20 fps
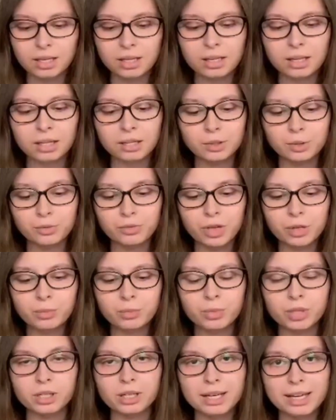In
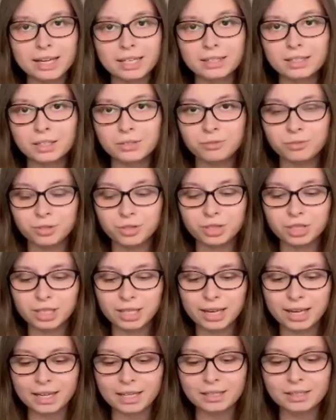November
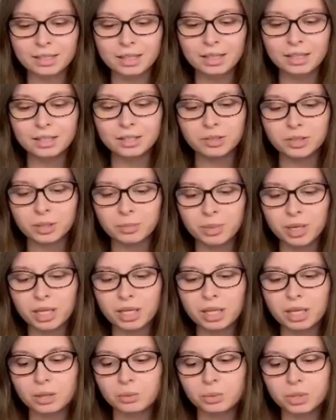1848, the
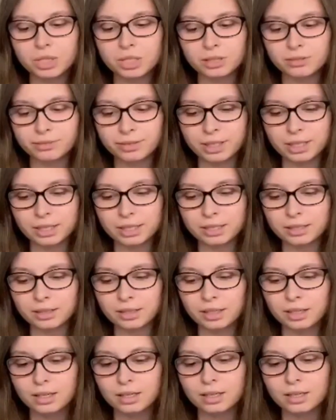rebellion was defeated.
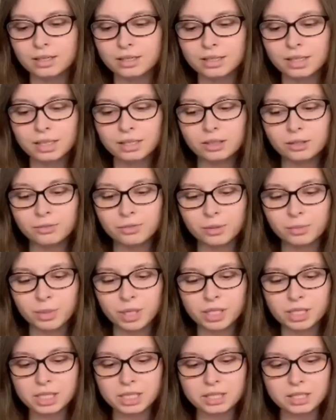A state of
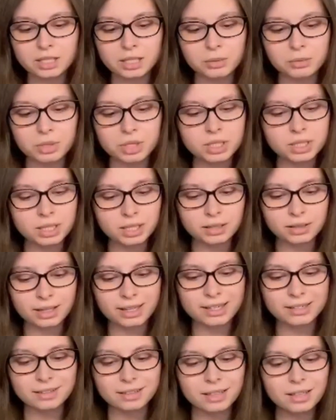emergency was
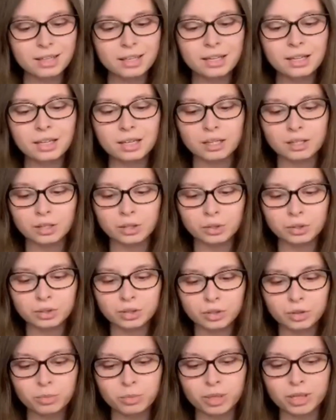declared. In
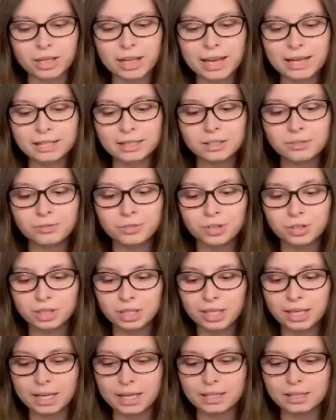October
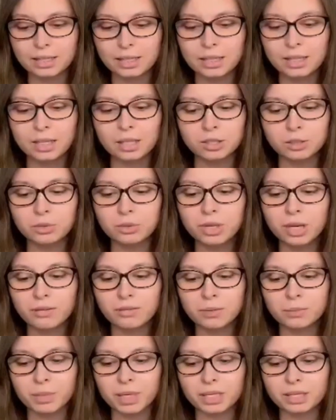1848, a new
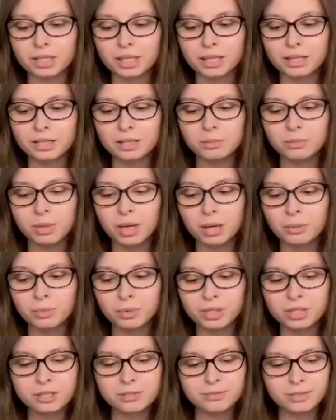government headed by
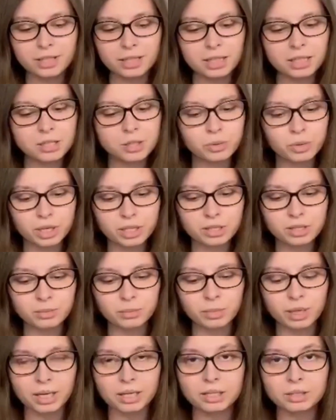Prince Felix
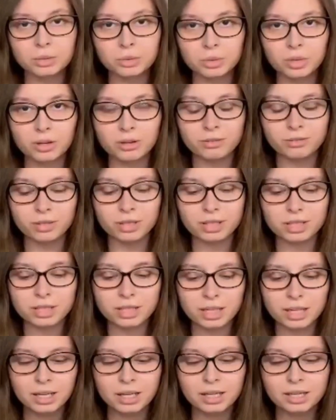Schwarzenberg took office.
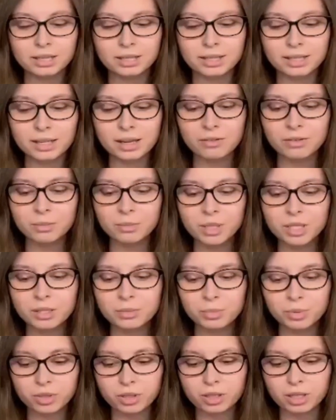The government's
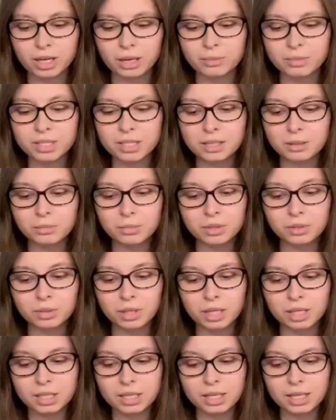program seemed to
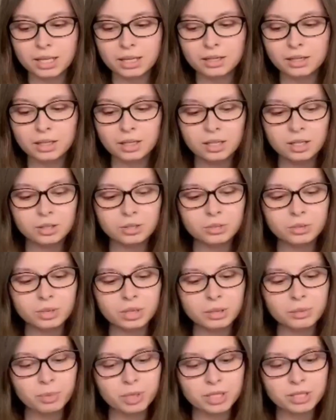adhere to
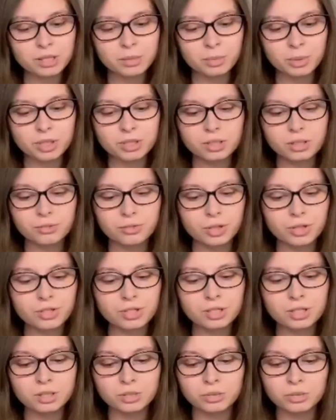the principles of
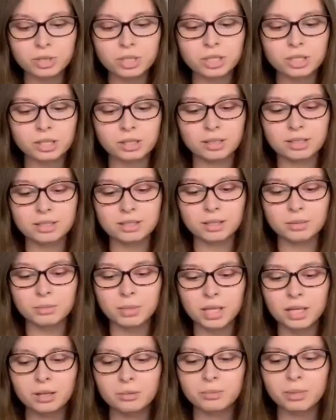constitutionalism,
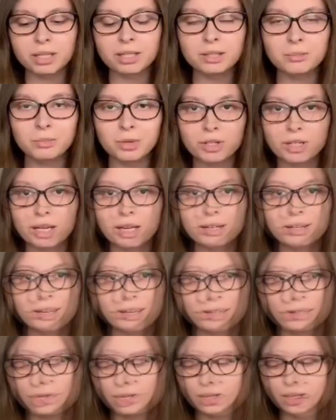but the monarch
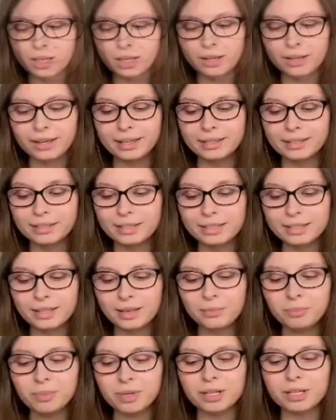held power. In
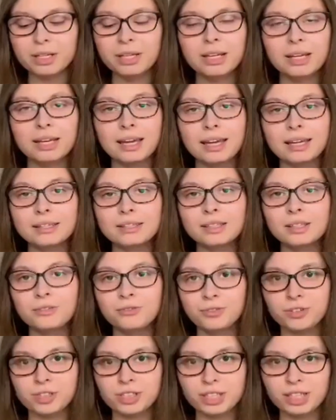December
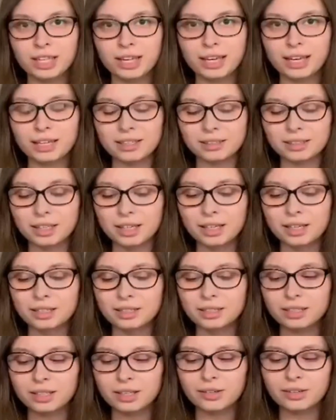1848,
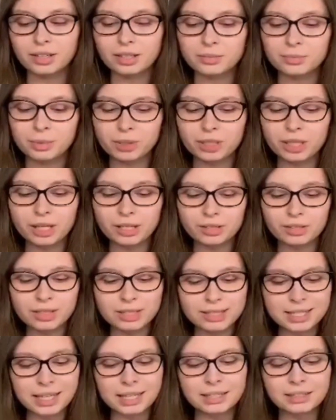the current monarch
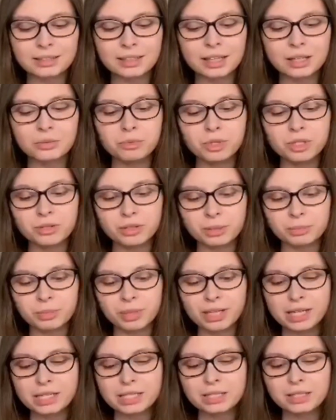resigned and was
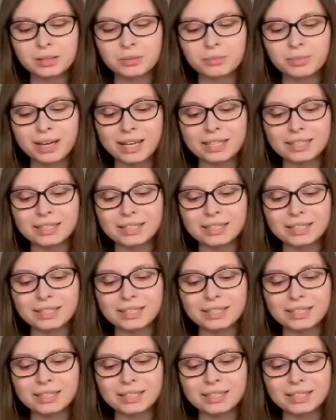replaced by